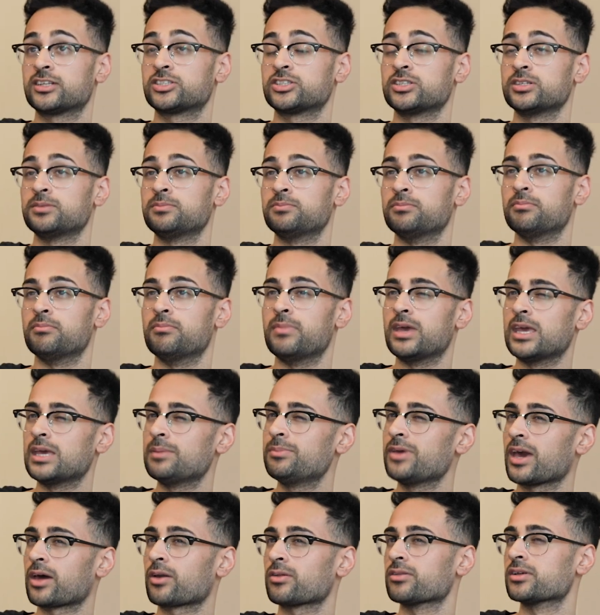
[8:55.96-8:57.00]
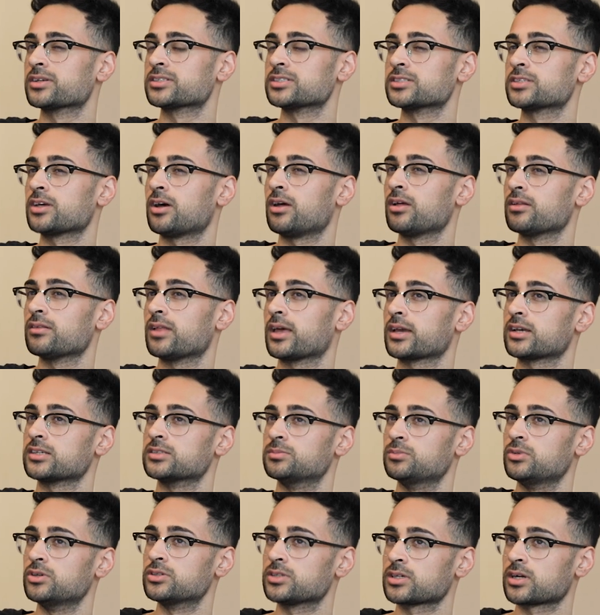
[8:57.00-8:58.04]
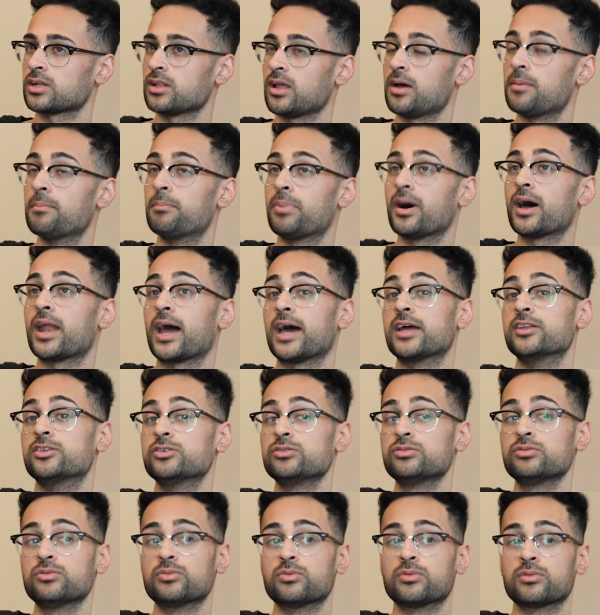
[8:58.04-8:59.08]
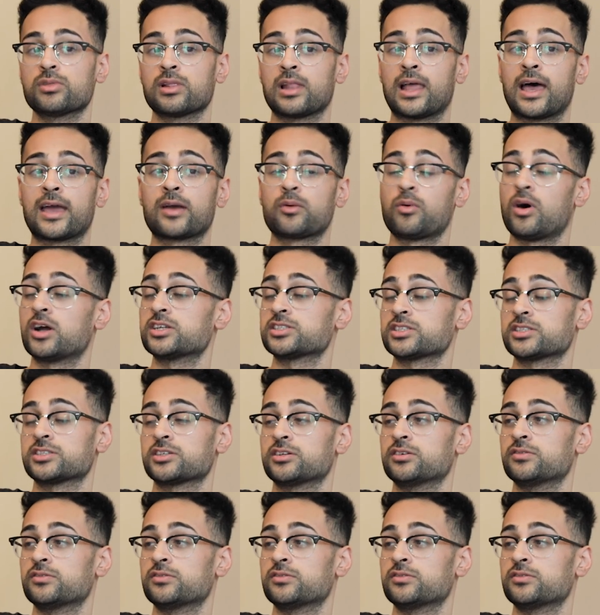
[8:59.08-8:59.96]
actually maybe I don't listen to all like his music a lot, but I do like watching his